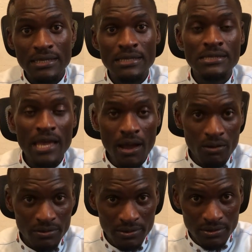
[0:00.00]
is
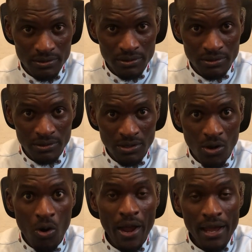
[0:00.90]
health,
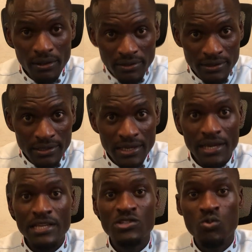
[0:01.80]
or health
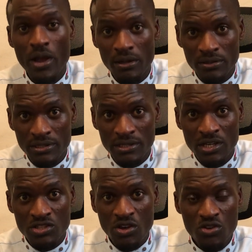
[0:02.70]
is wealth.
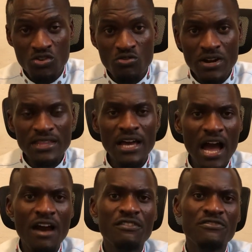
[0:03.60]
So you rather
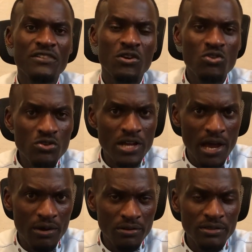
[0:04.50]
have a good
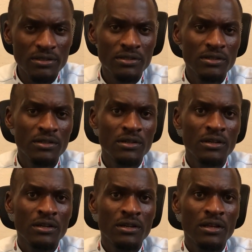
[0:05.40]
health,
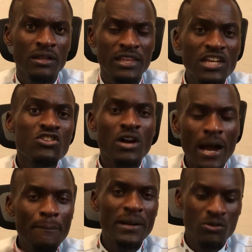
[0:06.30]
then your
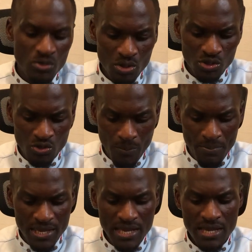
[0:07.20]
company will also
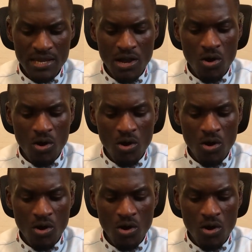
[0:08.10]
be